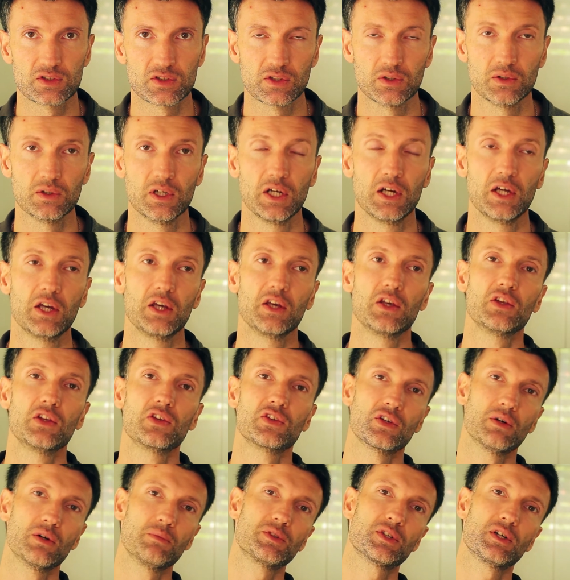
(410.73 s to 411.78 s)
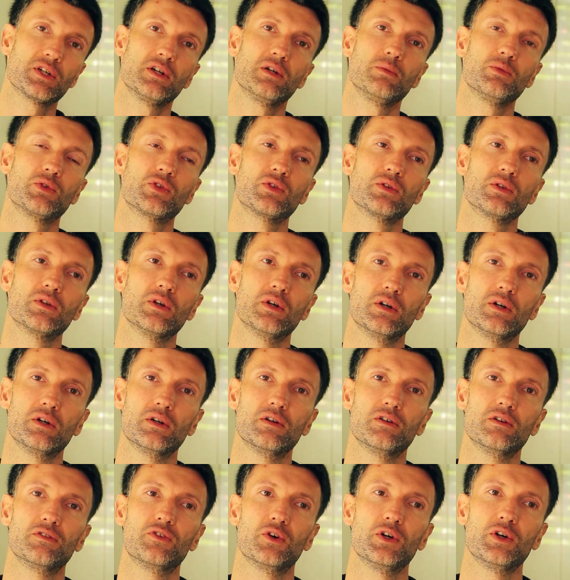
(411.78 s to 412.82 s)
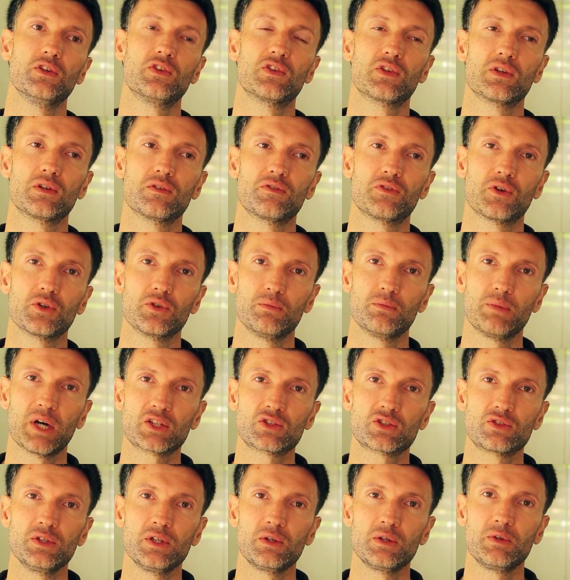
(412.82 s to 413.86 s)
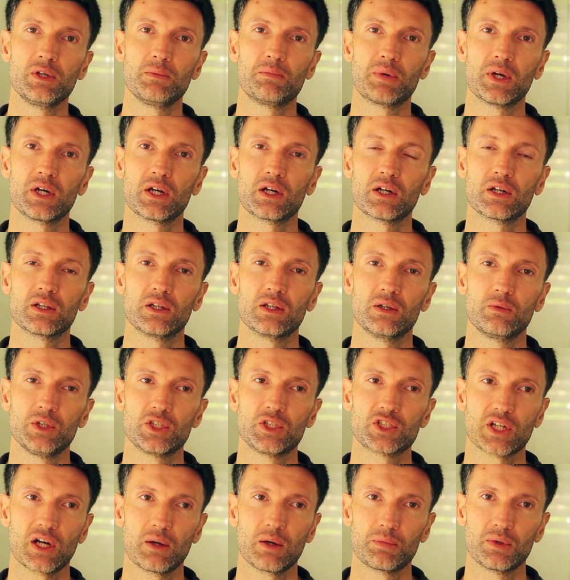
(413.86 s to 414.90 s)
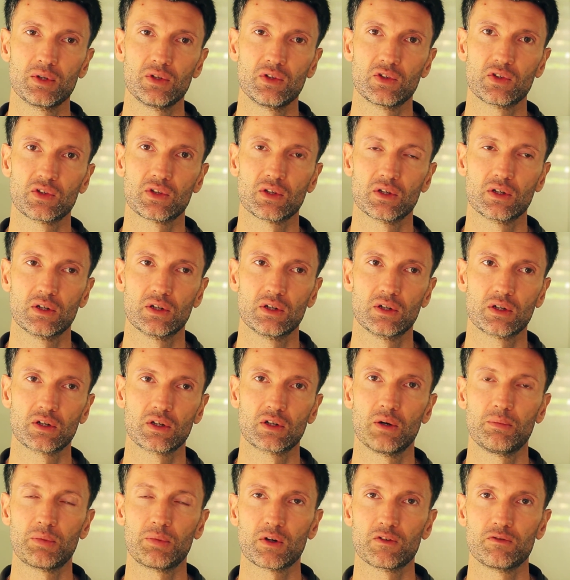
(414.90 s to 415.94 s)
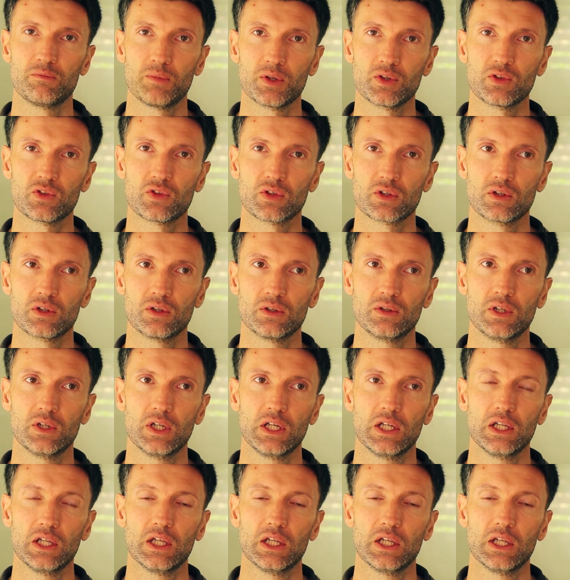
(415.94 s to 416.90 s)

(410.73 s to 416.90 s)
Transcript: So sometimes, for instance, for the battery repair, which happens a couple of months ago,